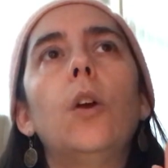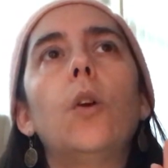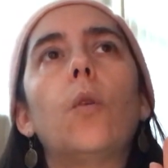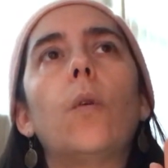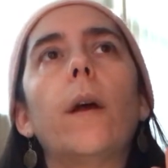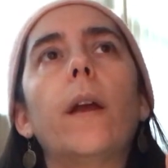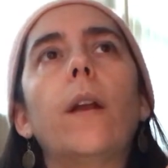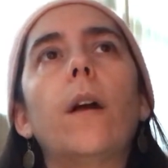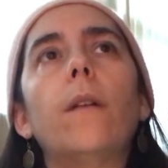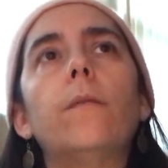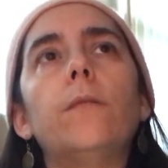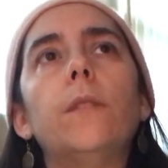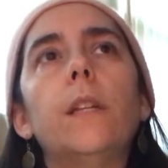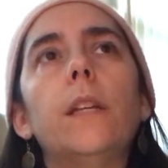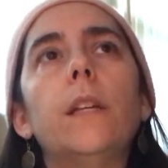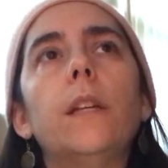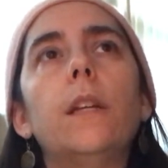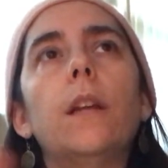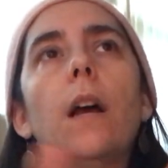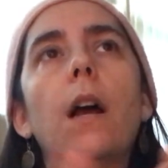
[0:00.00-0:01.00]
quite
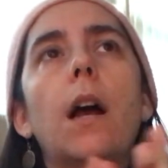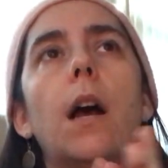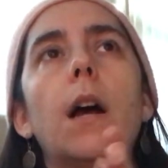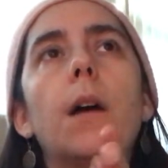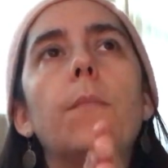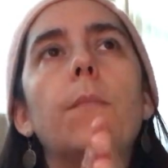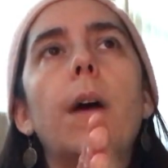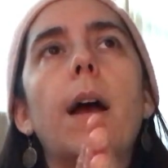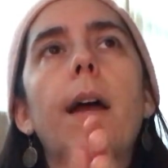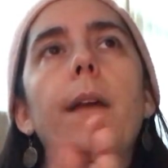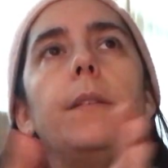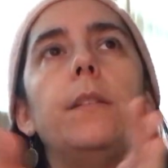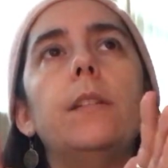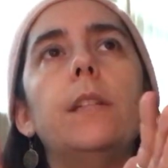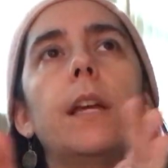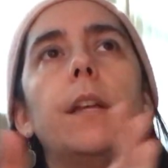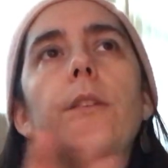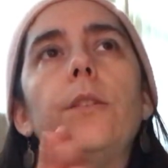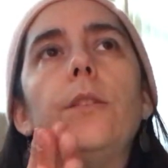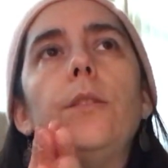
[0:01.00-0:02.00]
often I
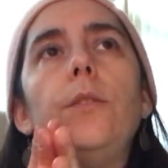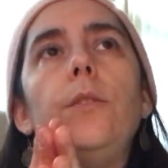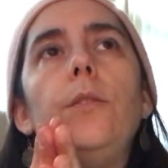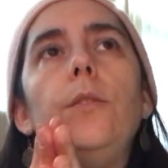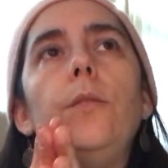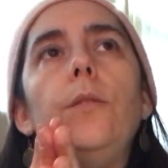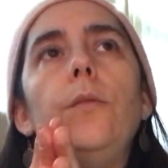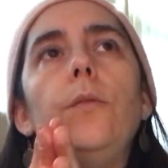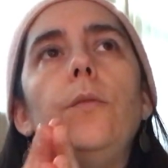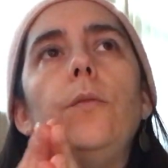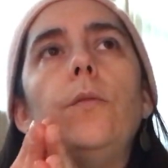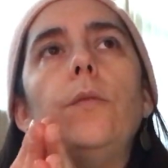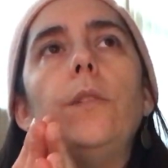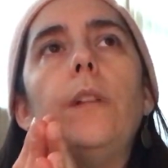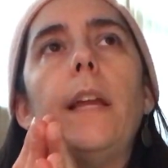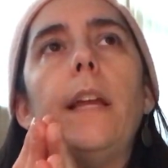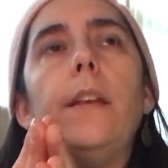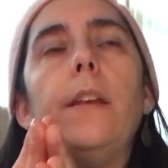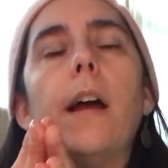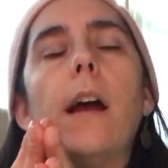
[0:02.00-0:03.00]
tend to
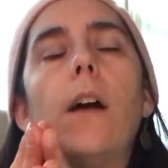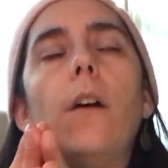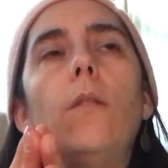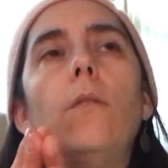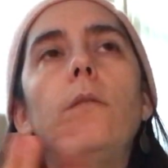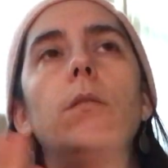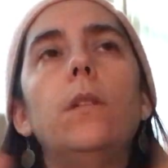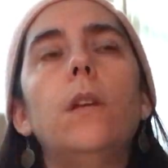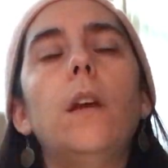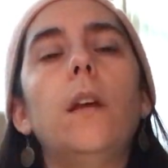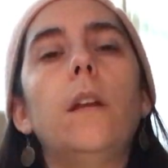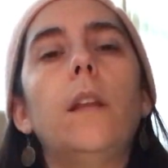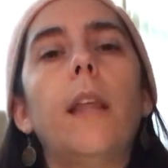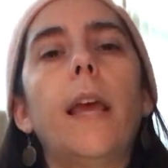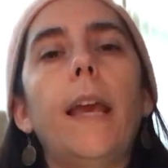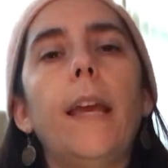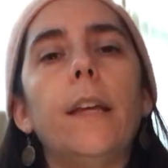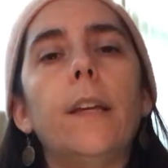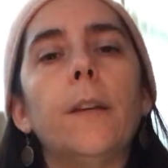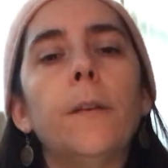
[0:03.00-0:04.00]
lay down, and
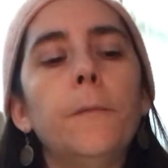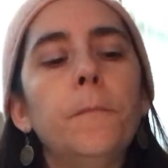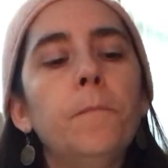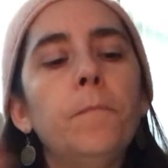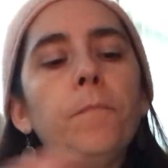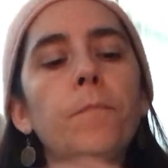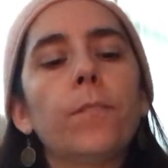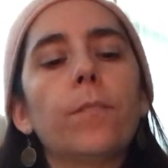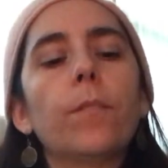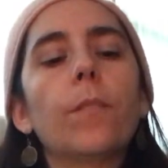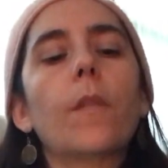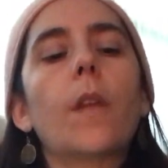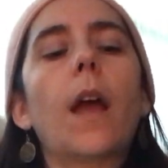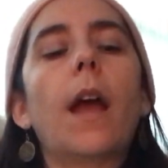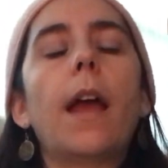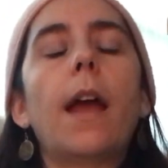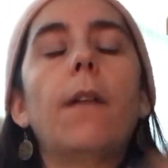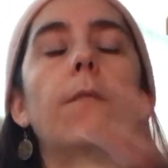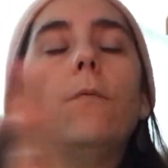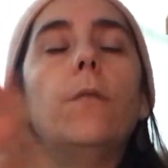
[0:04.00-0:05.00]
like I
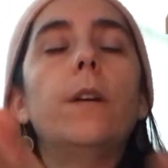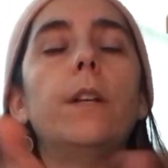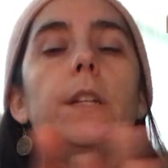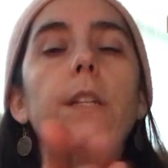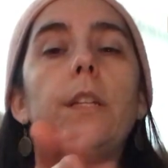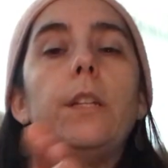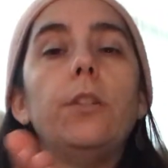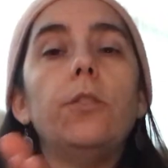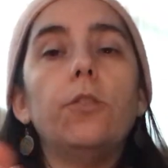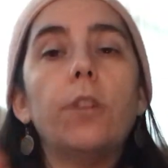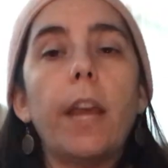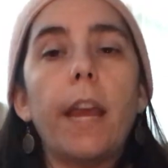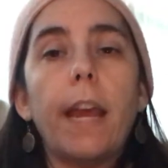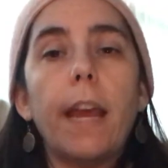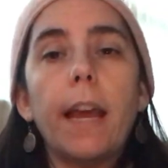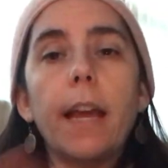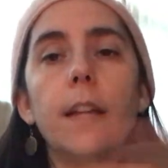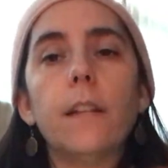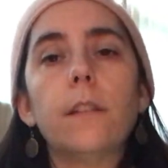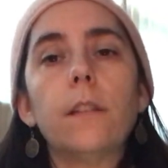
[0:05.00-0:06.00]
have one in each
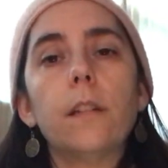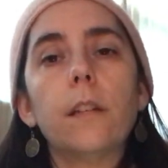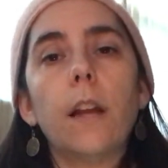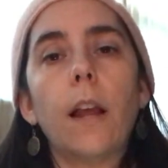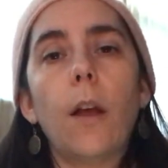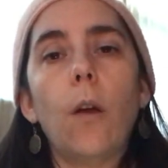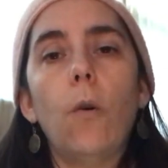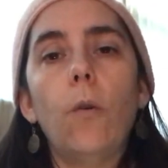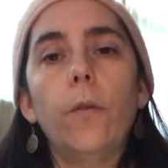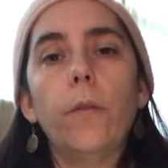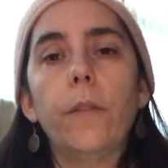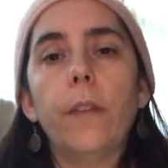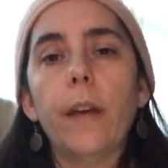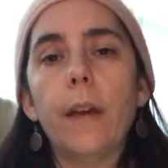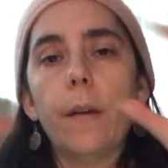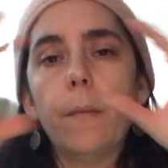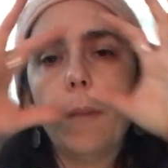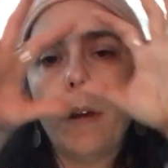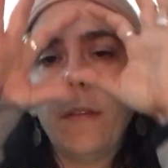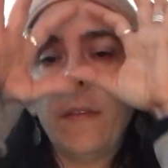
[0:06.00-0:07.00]
hand, and I hold
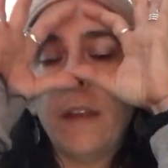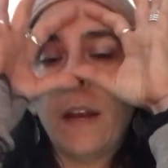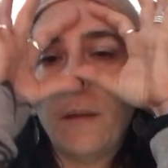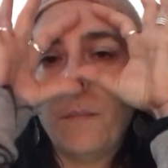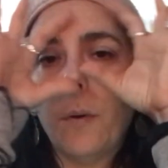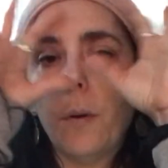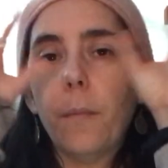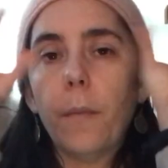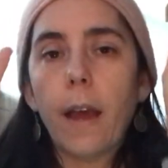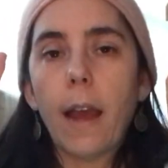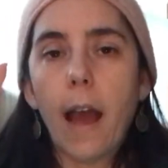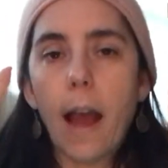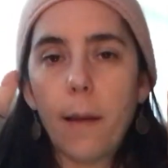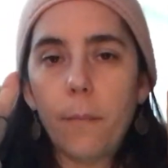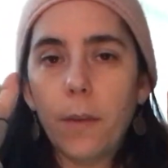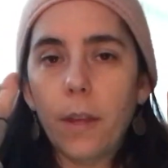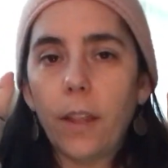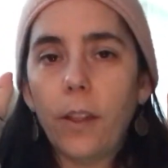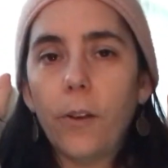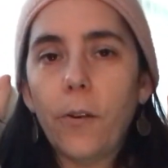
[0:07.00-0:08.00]
them, and then I put my eye
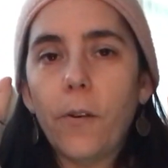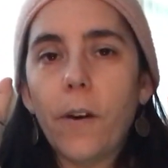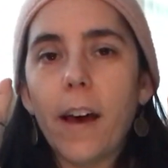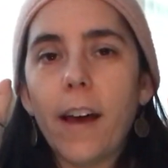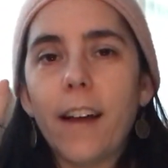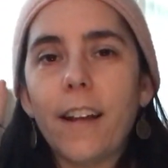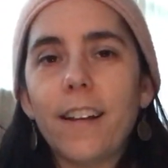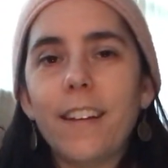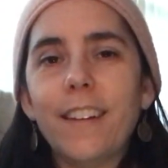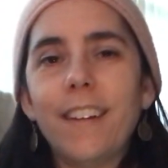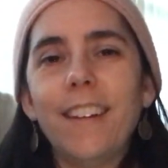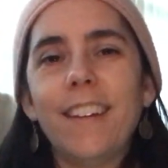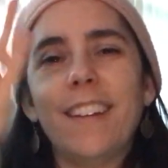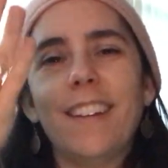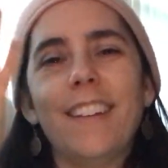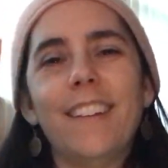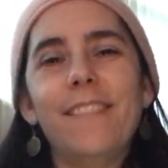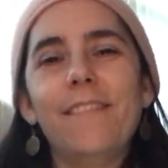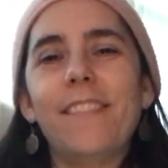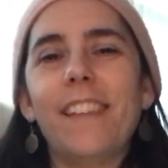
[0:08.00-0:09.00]
pillow on
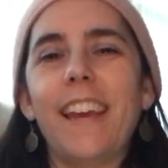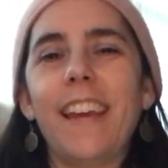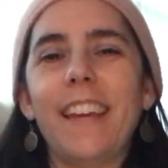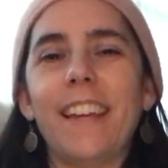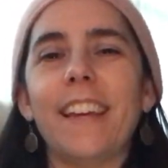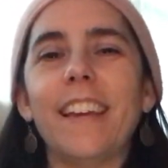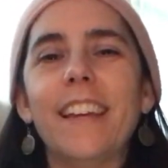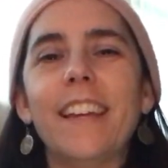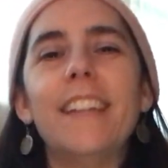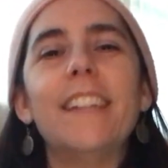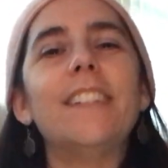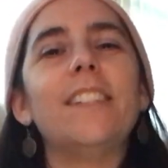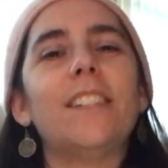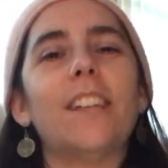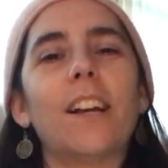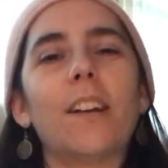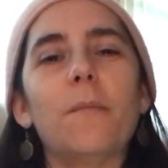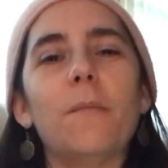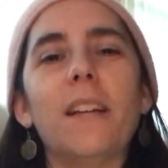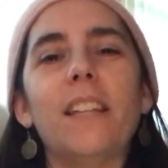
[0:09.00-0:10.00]
and like
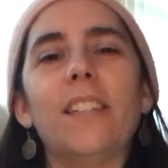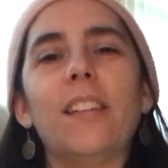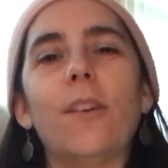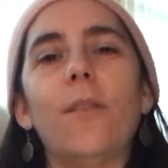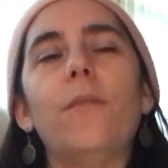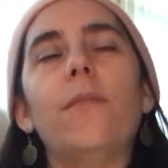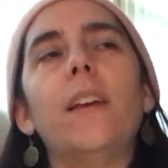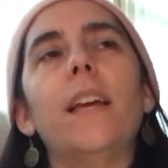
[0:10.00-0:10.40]
tuck myself